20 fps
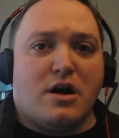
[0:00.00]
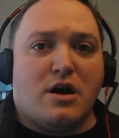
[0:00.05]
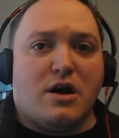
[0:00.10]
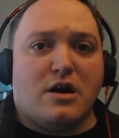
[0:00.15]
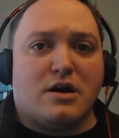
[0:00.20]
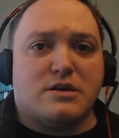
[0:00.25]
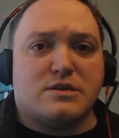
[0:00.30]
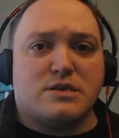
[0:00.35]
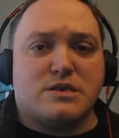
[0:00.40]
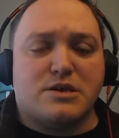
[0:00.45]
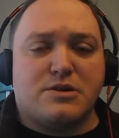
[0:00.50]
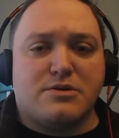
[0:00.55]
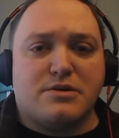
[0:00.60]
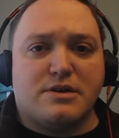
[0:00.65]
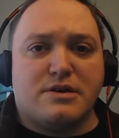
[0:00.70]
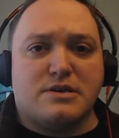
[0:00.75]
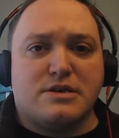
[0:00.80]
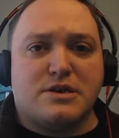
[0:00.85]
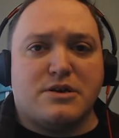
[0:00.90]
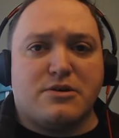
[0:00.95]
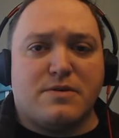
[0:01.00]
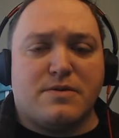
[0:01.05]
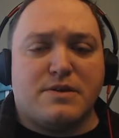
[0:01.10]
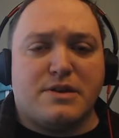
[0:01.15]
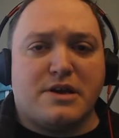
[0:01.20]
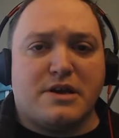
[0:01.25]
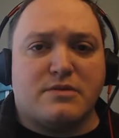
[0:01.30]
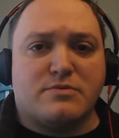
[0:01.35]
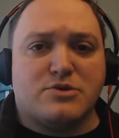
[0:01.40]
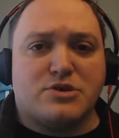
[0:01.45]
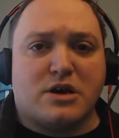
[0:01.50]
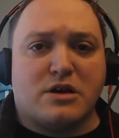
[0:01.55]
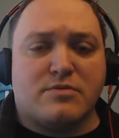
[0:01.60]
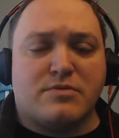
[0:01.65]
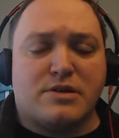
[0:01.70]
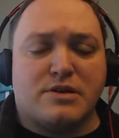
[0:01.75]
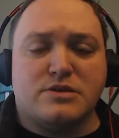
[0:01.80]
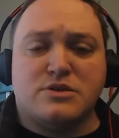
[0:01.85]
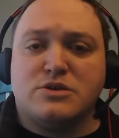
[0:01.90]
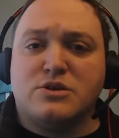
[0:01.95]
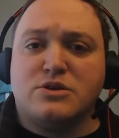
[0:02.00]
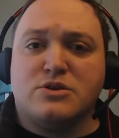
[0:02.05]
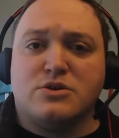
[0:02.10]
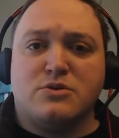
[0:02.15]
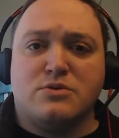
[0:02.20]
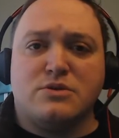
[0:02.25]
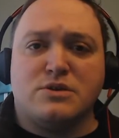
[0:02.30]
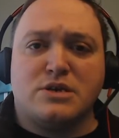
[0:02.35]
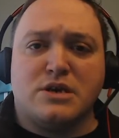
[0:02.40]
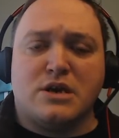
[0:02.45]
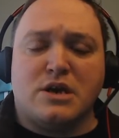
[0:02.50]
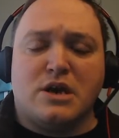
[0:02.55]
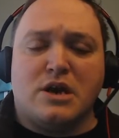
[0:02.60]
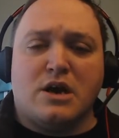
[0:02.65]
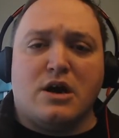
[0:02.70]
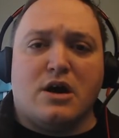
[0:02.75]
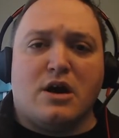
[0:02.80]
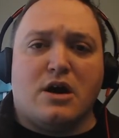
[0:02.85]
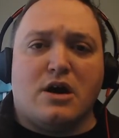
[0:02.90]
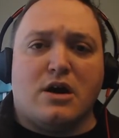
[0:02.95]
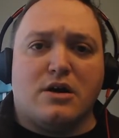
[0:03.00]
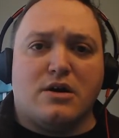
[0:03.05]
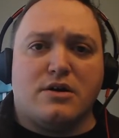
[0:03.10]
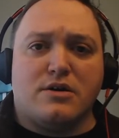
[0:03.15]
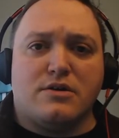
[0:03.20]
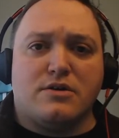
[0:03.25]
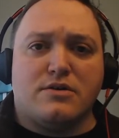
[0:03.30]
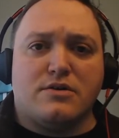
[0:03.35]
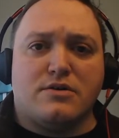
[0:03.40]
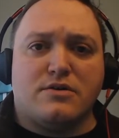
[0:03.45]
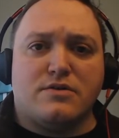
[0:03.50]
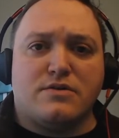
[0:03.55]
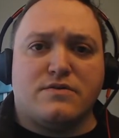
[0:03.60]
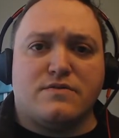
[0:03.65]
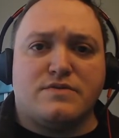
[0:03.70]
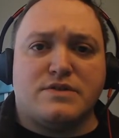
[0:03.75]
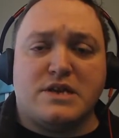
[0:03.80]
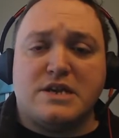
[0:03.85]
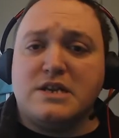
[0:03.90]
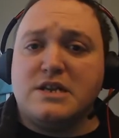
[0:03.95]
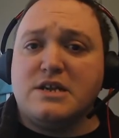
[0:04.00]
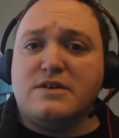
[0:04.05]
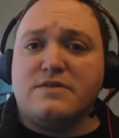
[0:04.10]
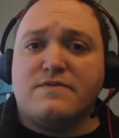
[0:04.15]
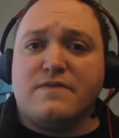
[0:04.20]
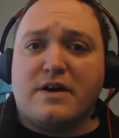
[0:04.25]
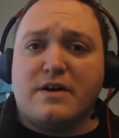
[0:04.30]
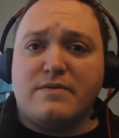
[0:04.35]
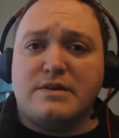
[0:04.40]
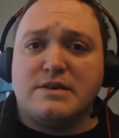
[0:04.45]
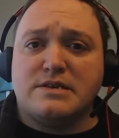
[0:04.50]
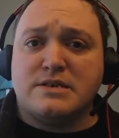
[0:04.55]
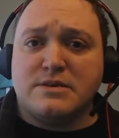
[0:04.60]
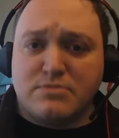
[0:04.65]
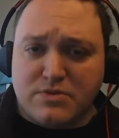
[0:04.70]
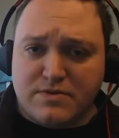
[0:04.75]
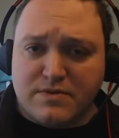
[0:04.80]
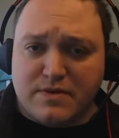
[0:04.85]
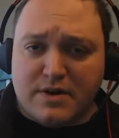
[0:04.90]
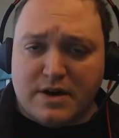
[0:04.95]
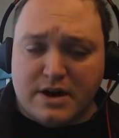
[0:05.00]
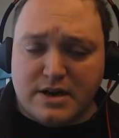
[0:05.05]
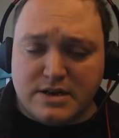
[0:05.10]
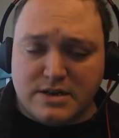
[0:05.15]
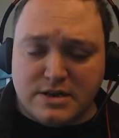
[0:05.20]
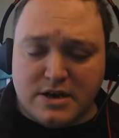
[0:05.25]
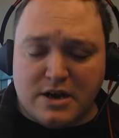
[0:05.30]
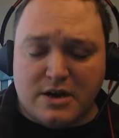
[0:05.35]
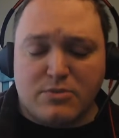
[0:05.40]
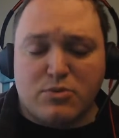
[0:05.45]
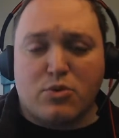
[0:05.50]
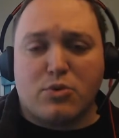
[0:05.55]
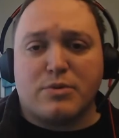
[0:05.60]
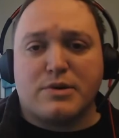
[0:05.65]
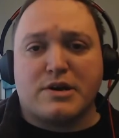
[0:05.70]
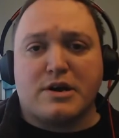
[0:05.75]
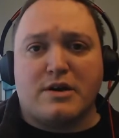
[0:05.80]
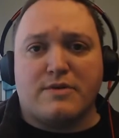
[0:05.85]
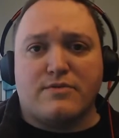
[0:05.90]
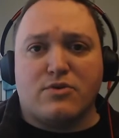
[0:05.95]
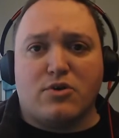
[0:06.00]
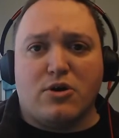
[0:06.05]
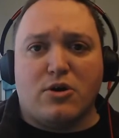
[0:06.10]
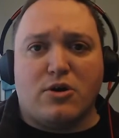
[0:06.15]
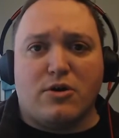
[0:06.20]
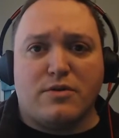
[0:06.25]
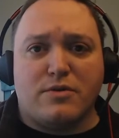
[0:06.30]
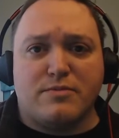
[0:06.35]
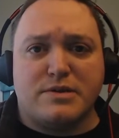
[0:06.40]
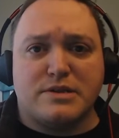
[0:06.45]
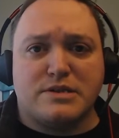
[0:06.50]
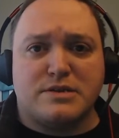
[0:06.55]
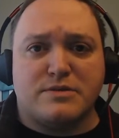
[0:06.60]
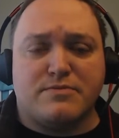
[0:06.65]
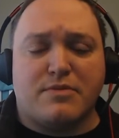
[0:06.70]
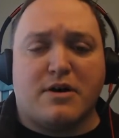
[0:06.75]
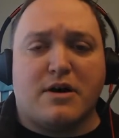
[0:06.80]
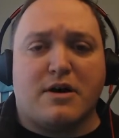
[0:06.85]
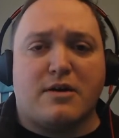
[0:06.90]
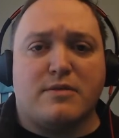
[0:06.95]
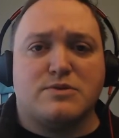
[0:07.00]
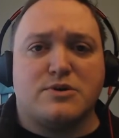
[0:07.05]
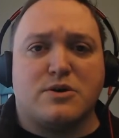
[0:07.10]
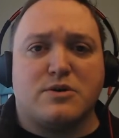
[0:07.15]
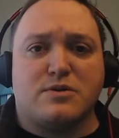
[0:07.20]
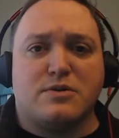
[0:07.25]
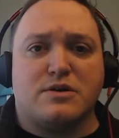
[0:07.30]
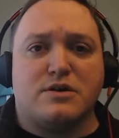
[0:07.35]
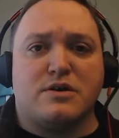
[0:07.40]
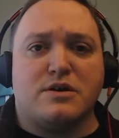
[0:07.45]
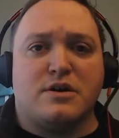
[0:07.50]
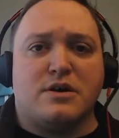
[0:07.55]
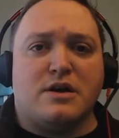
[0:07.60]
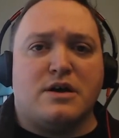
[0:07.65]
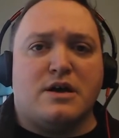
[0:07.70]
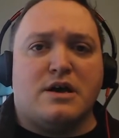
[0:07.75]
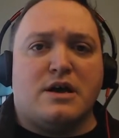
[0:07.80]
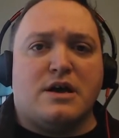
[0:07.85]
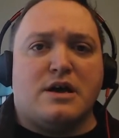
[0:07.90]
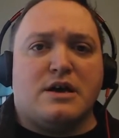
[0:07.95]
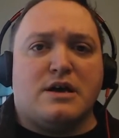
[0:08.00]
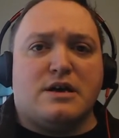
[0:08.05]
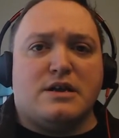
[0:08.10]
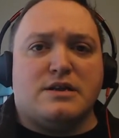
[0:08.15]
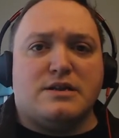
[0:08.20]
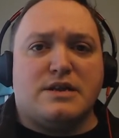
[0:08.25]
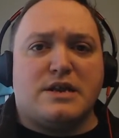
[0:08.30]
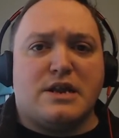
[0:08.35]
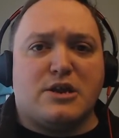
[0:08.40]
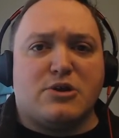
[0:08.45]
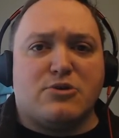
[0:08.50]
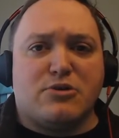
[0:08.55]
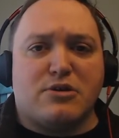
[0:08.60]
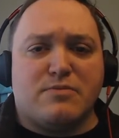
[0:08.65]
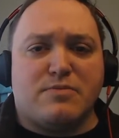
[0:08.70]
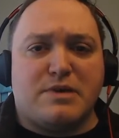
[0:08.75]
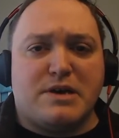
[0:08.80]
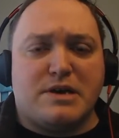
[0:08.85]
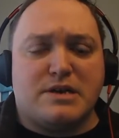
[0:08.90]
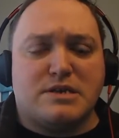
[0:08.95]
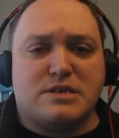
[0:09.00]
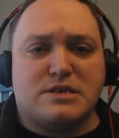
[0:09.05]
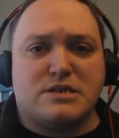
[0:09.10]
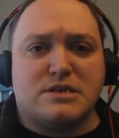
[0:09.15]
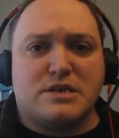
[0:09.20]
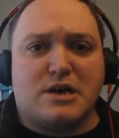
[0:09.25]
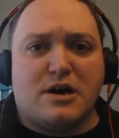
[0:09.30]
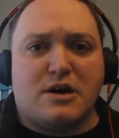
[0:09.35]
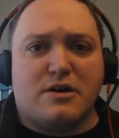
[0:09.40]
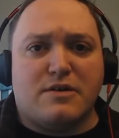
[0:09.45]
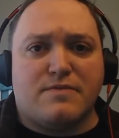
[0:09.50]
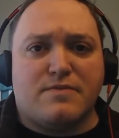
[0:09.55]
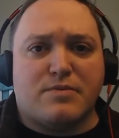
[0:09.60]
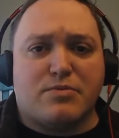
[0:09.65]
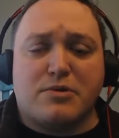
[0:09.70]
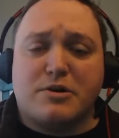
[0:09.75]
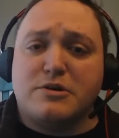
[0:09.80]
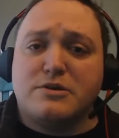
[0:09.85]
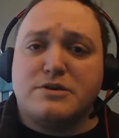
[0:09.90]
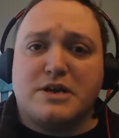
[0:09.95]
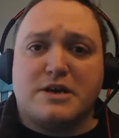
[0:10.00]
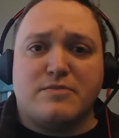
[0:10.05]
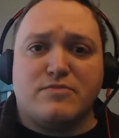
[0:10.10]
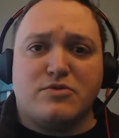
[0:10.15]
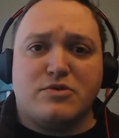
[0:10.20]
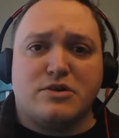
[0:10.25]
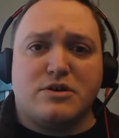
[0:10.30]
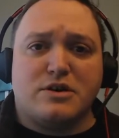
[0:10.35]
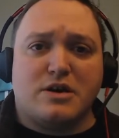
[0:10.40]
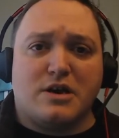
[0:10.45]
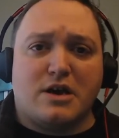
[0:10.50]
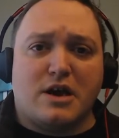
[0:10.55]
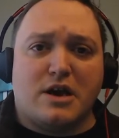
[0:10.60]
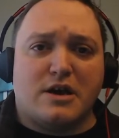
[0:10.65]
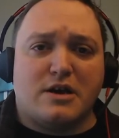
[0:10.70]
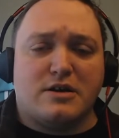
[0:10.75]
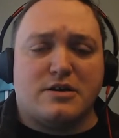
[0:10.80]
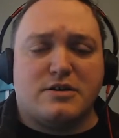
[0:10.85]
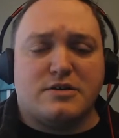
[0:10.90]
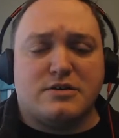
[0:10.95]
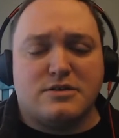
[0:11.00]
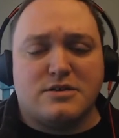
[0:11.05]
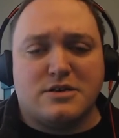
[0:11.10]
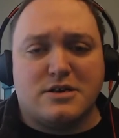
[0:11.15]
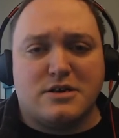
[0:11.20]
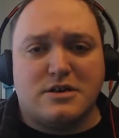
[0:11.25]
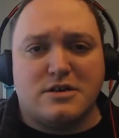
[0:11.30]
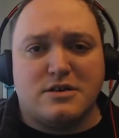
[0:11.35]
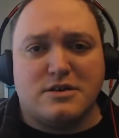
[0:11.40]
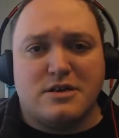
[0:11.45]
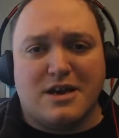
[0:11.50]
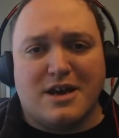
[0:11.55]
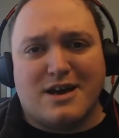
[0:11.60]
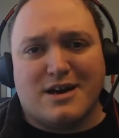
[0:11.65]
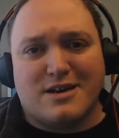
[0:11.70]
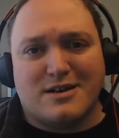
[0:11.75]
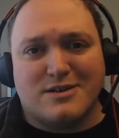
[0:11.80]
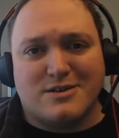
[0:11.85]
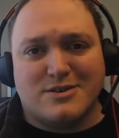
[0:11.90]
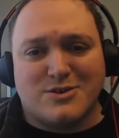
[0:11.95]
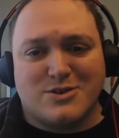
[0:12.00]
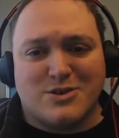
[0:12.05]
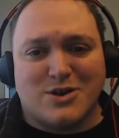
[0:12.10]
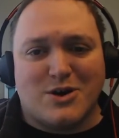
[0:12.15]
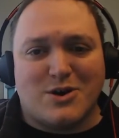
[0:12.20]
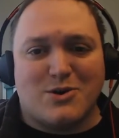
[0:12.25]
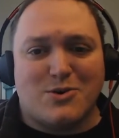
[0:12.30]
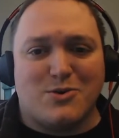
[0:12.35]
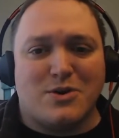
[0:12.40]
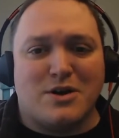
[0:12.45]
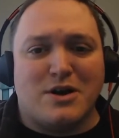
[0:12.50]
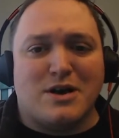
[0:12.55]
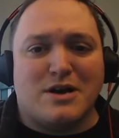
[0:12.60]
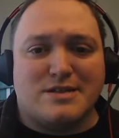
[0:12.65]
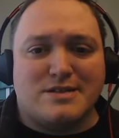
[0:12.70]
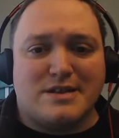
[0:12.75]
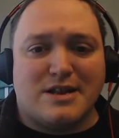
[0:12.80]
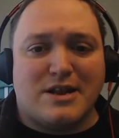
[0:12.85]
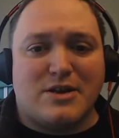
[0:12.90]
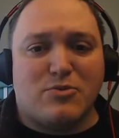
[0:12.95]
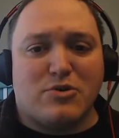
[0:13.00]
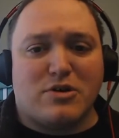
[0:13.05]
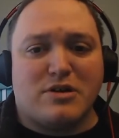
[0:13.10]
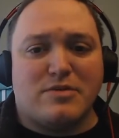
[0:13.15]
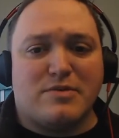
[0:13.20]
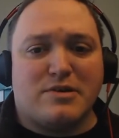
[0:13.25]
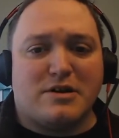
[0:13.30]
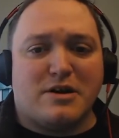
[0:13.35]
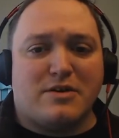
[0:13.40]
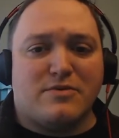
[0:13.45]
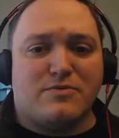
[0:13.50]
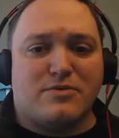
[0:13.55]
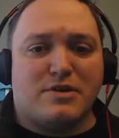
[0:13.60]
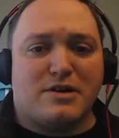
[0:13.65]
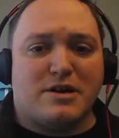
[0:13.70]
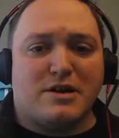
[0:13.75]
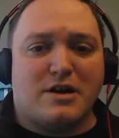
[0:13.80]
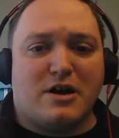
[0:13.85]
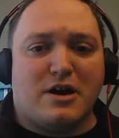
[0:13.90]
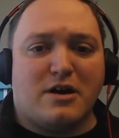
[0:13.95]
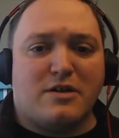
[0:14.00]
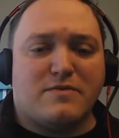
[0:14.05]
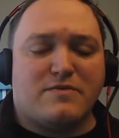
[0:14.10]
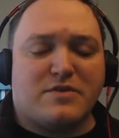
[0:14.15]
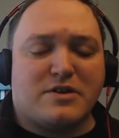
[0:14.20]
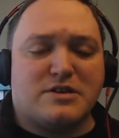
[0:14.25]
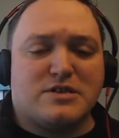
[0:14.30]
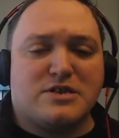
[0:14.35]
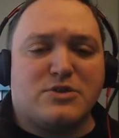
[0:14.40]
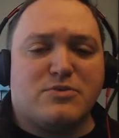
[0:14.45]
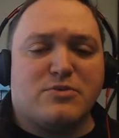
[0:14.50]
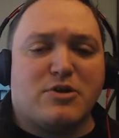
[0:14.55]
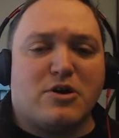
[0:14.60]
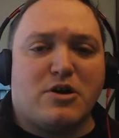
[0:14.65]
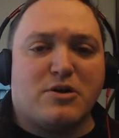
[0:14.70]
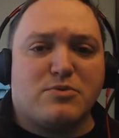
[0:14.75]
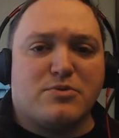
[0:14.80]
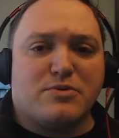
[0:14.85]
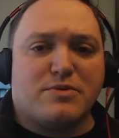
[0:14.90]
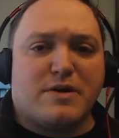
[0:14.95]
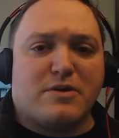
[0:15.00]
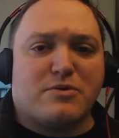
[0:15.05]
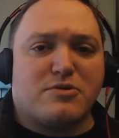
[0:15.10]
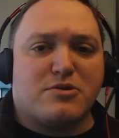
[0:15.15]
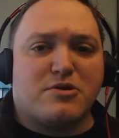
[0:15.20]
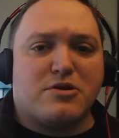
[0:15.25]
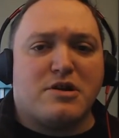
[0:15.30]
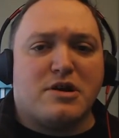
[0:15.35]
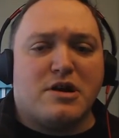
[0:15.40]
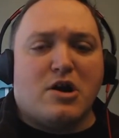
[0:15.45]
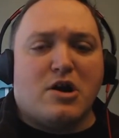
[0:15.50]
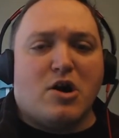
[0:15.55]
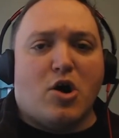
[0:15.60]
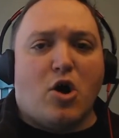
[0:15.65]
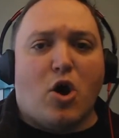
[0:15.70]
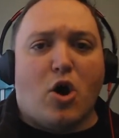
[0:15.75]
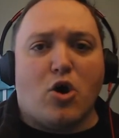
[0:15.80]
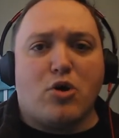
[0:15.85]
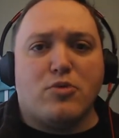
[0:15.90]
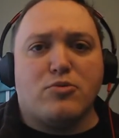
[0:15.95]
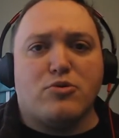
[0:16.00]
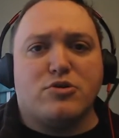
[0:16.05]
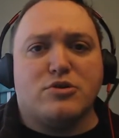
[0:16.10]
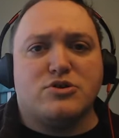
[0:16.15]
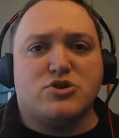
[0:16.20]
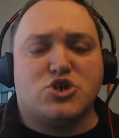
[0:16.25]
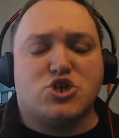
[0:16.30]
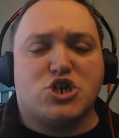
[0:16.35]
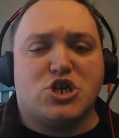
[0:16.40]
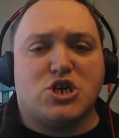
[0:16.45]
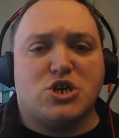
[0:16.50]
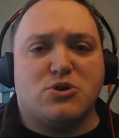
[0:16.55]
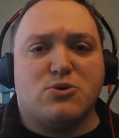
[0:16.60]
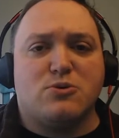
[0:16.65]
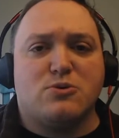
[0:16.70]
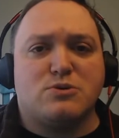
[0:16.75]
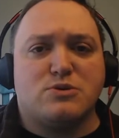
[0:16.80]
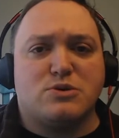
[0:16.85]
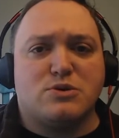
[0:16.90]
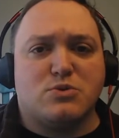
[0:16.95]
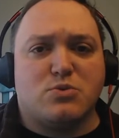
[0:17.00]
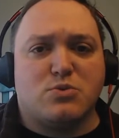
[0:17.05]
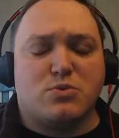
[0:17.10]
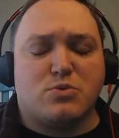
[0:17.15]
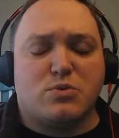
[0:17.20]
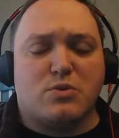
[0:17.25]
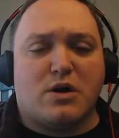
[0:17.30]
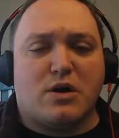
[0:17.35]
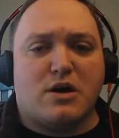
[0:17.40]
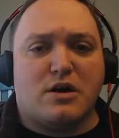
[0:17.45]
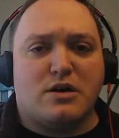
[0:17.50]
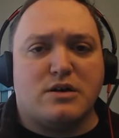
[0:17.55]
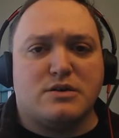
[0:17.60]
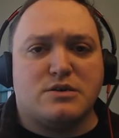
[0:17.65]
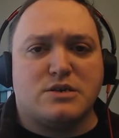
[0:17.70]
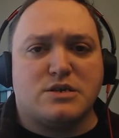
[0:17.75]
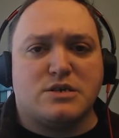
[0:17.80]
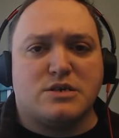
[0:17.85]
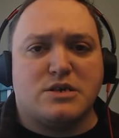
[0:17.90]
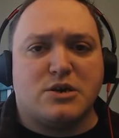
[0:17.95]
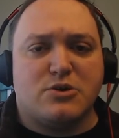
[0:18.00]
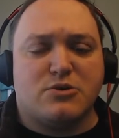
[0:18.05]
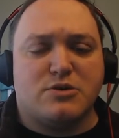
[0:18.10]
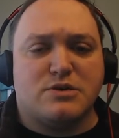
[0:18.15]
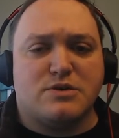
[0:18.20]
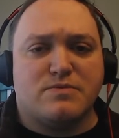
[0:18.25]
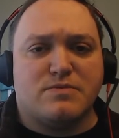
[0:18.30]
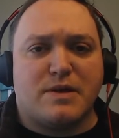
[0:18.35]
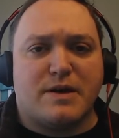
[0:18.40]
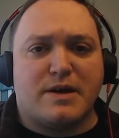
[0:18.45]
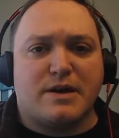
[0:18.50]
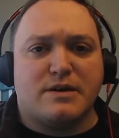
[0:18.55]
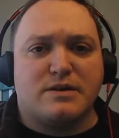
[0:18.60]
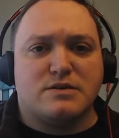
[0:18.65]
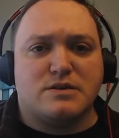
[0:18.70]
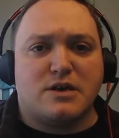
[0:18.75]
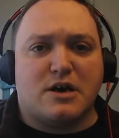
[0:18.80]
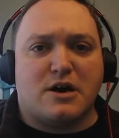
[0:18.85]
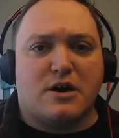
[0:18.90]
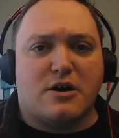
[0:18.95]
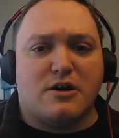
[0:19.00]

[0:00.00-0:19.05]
series here on the DM Shockman Institute of D&D 5e Simplified, where we cover all the bits and bobs, all the nitty-gritty pieces of the player's handbook, and yeah. So today we're going to be covering, continuing on with our armor and shields series of things,